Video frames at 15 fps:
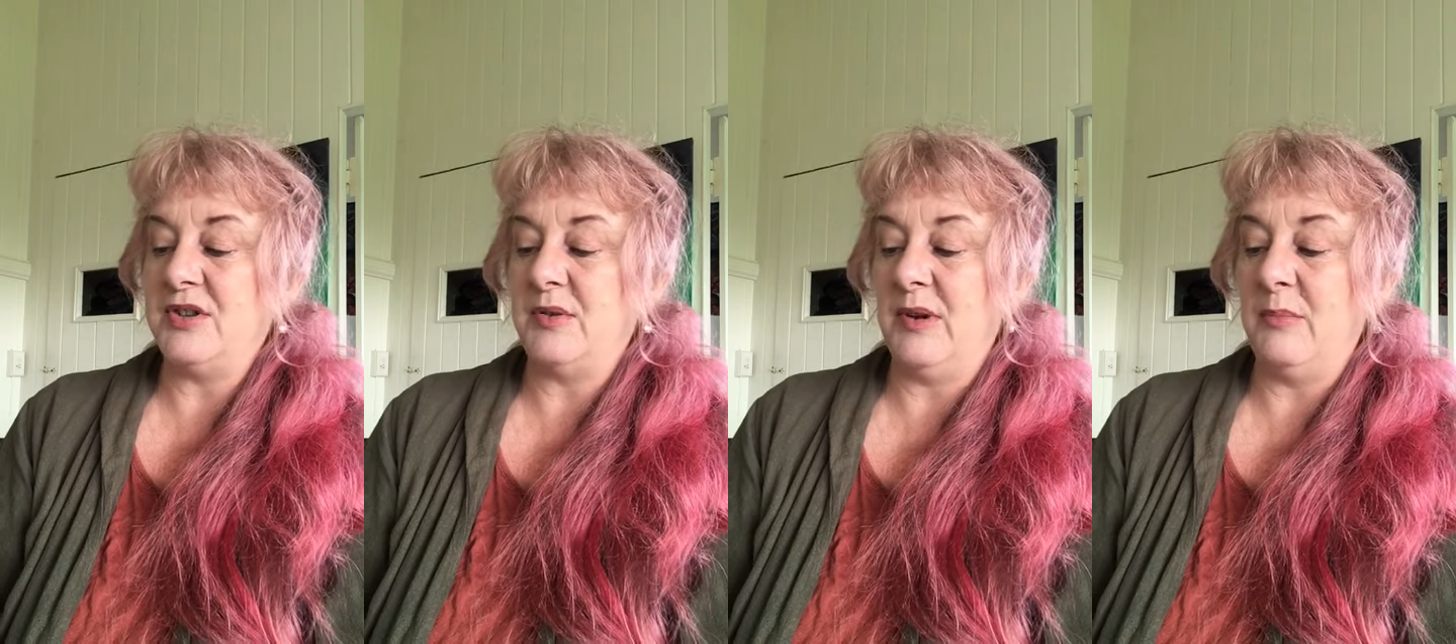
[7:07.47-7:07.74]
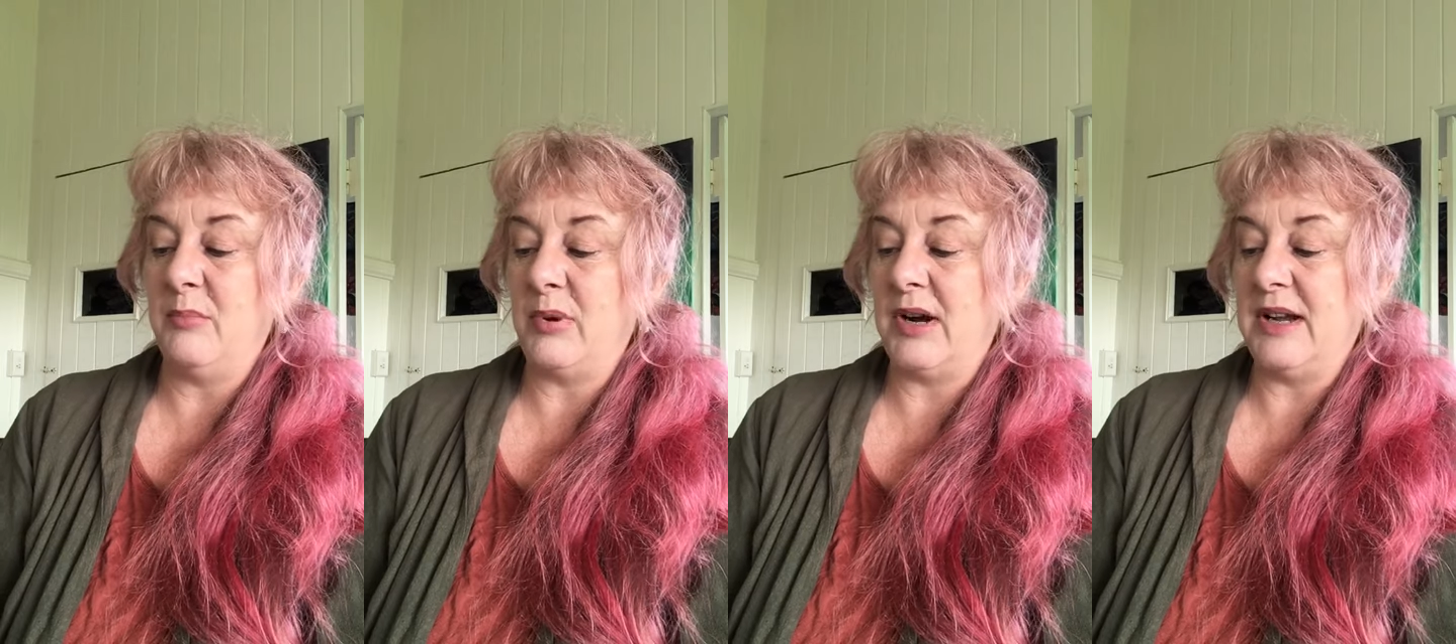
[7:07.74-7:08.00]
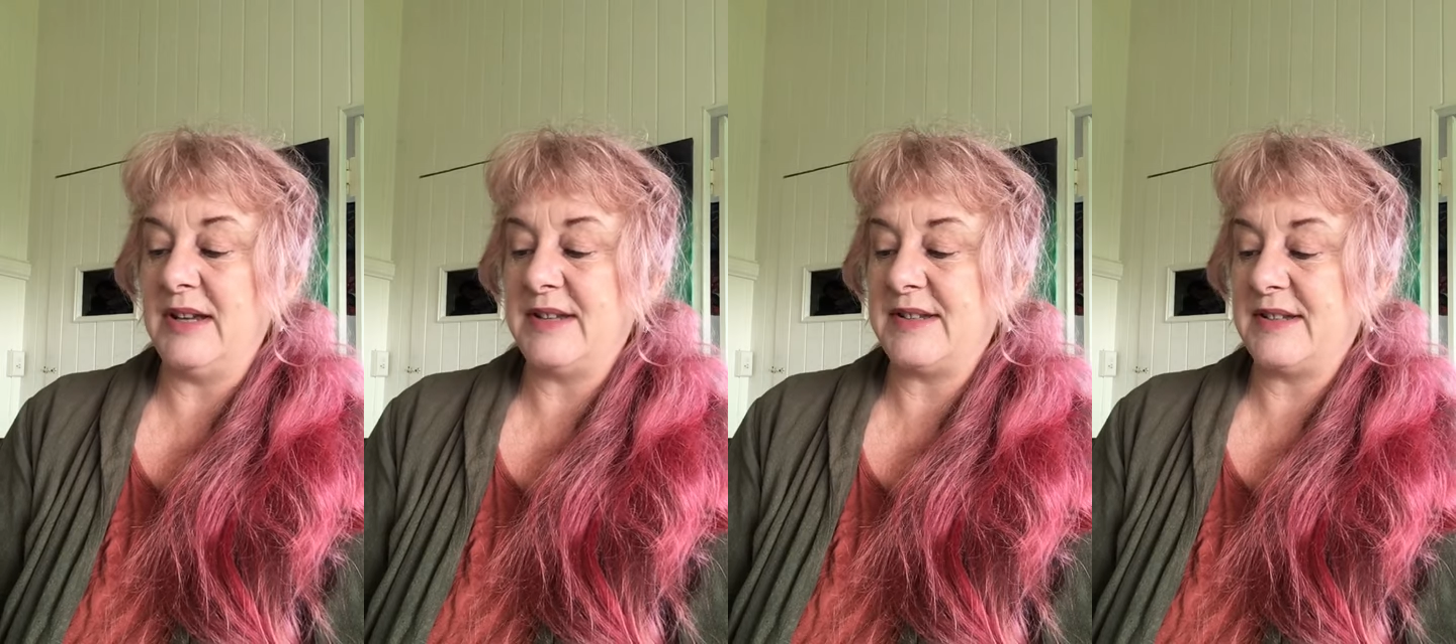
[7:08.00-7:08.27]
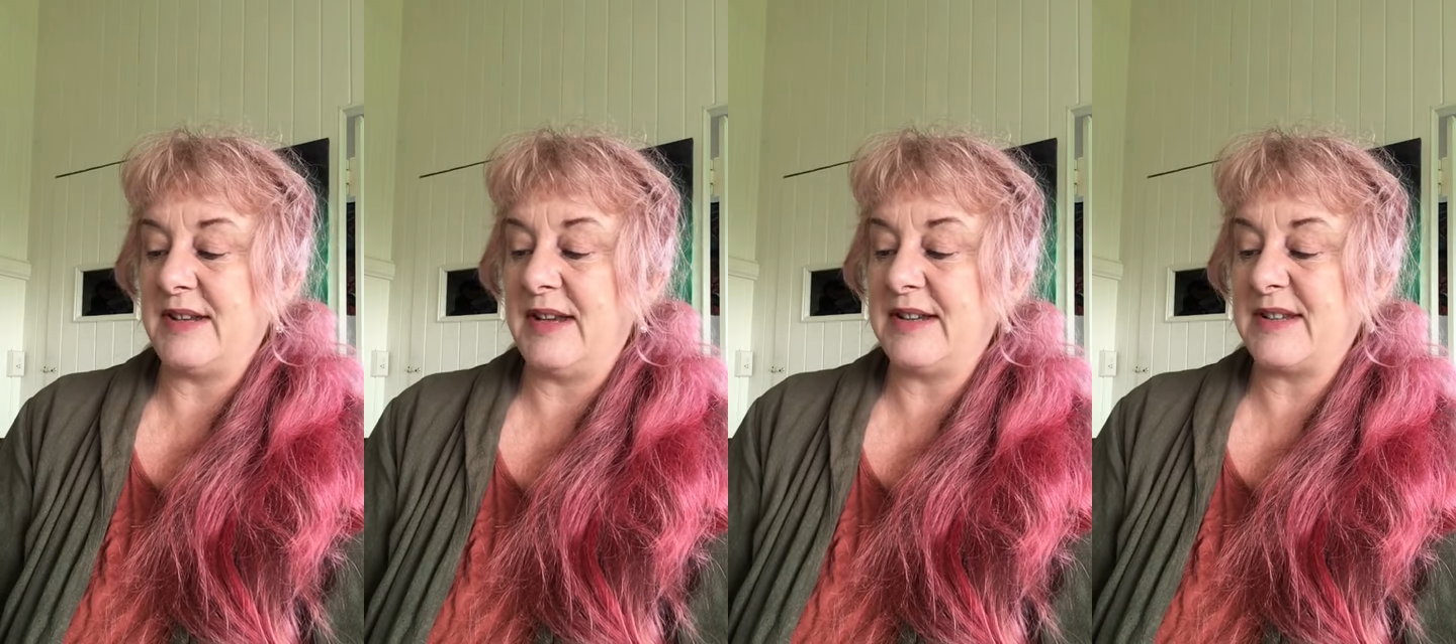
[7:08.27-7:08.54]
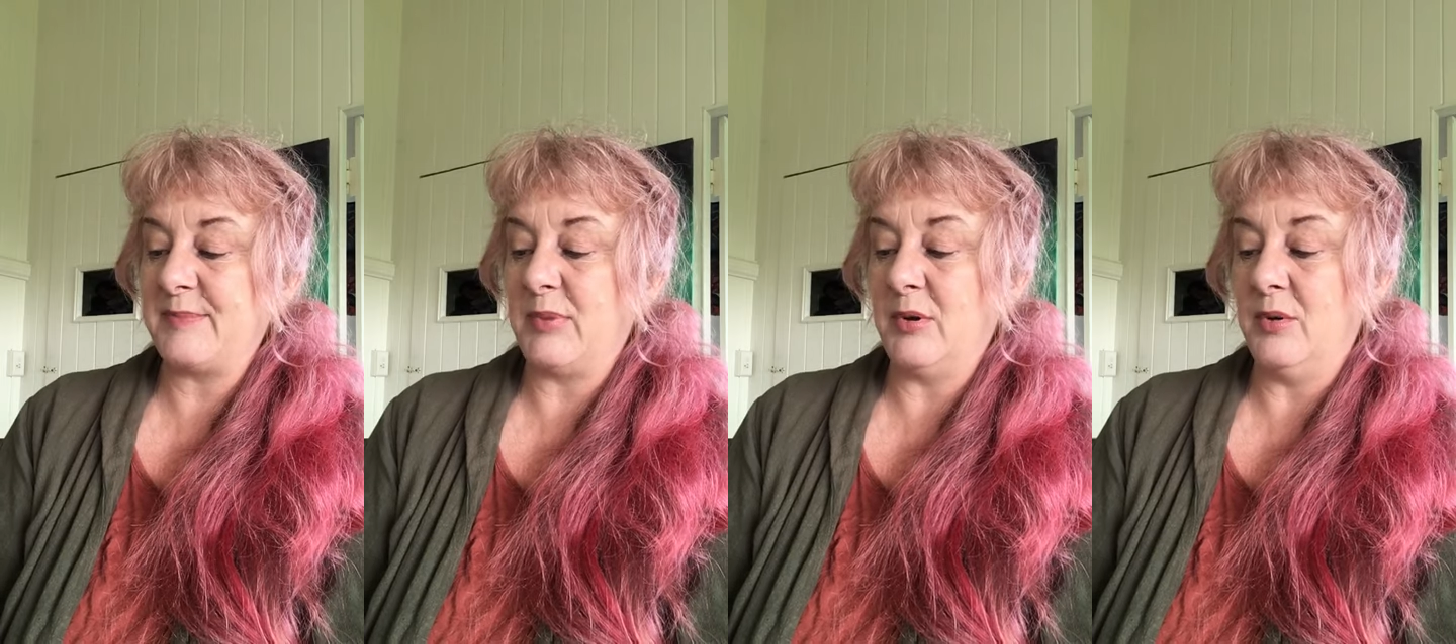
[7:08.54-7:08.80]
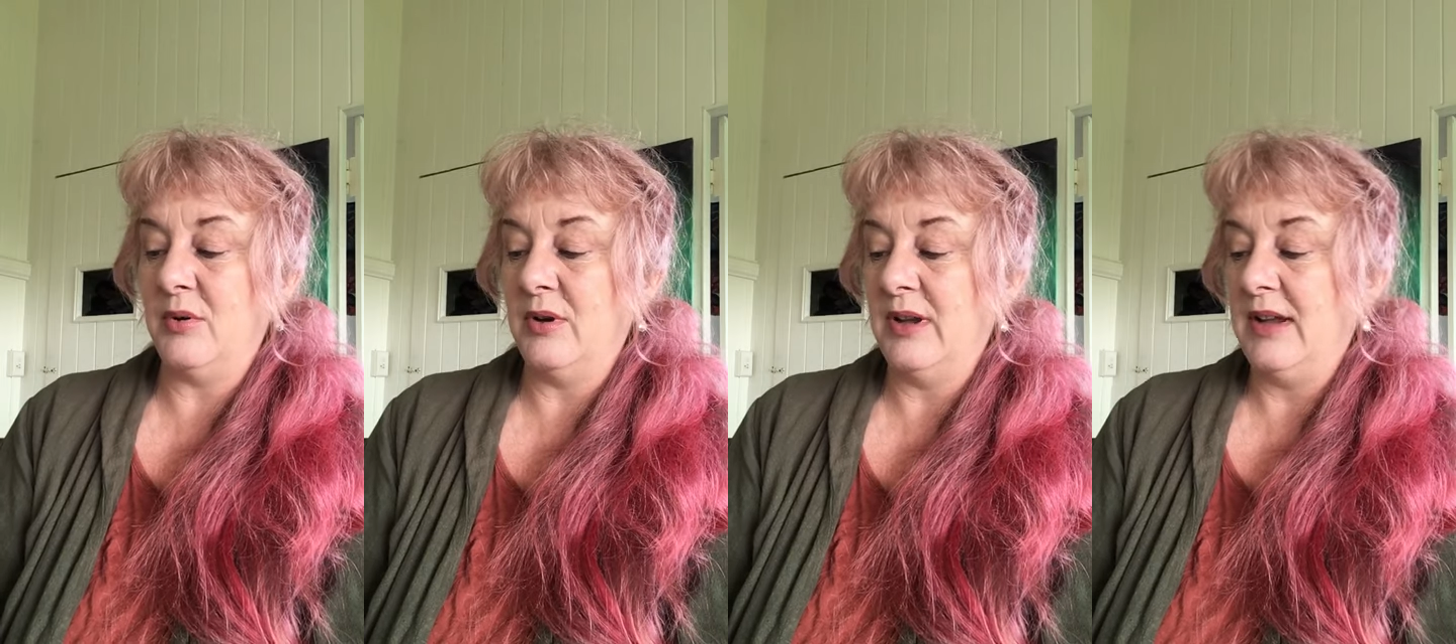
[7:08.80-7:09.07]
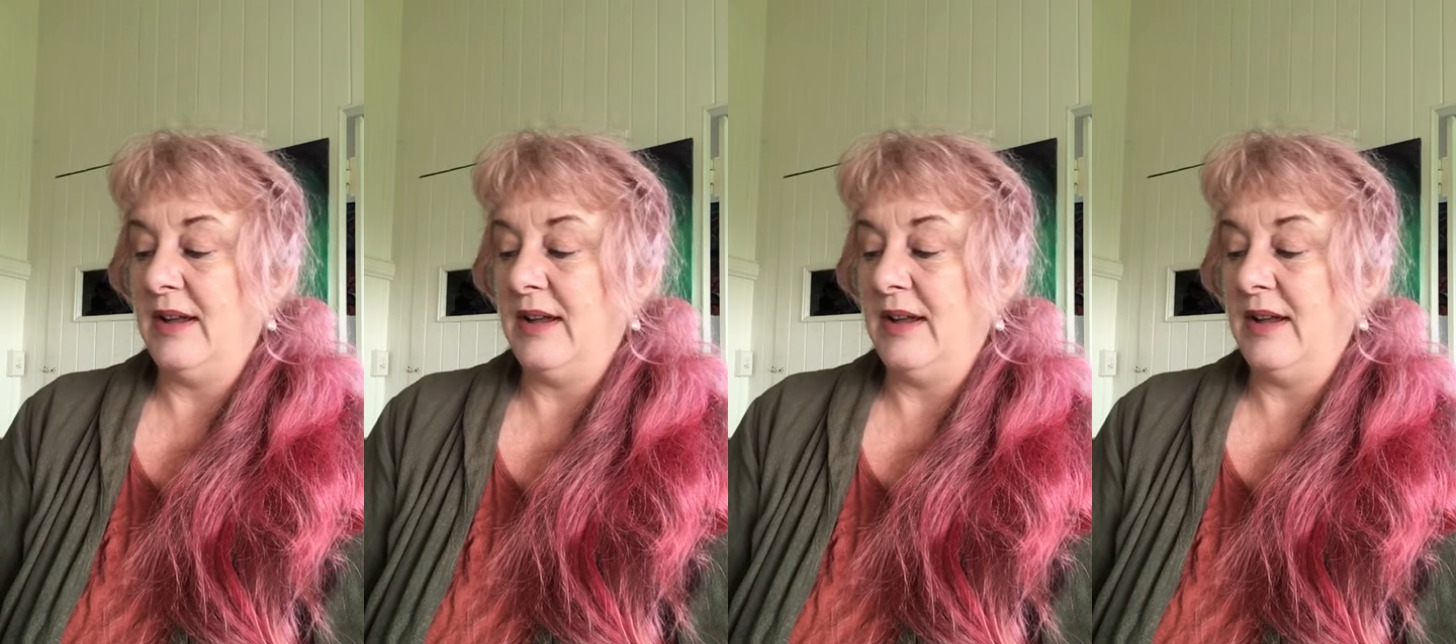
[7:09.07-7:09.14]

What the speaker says: to embrace, explore,